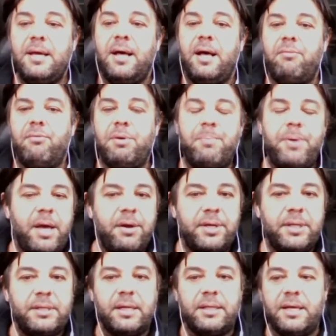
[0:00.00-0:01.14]
repair
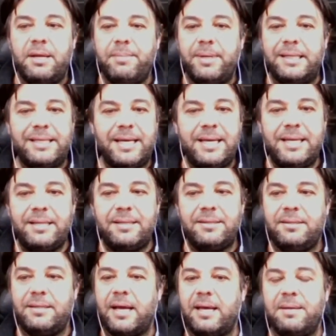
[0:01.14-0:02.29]
it, that can maintain it,
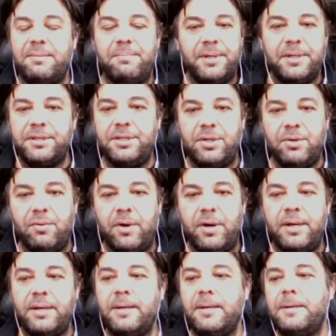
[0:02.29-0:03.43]
that can build a new
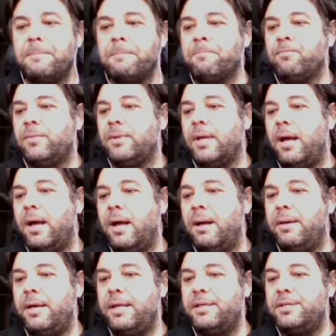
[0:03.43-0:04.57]
one.
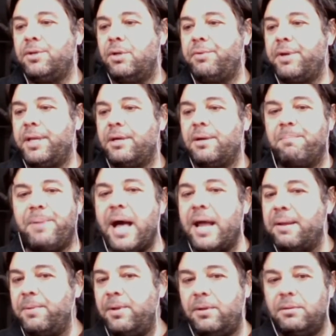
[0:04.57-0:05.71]
It is already
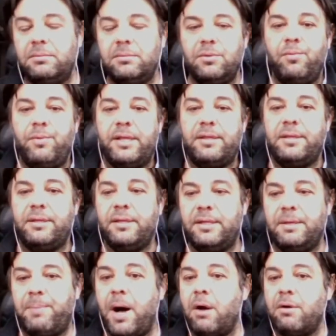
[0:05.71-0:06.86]
compatible with
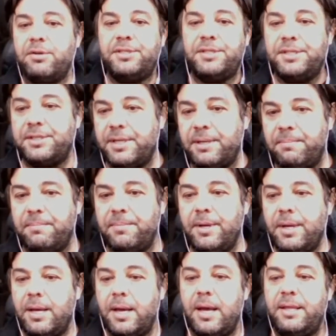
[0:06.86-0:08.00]
the power system,
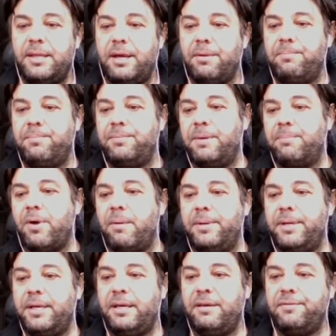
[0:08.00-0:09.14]
and they
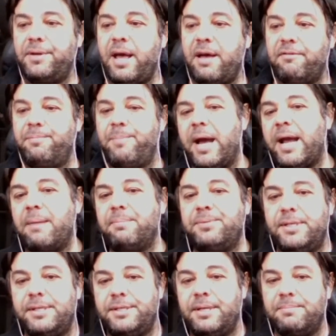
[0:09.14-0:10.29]
probably even have backup
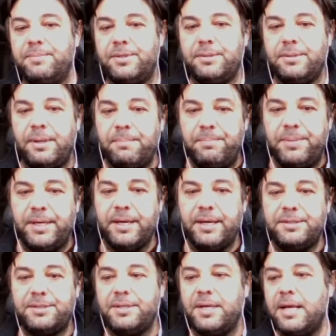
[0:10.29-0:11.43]
systems because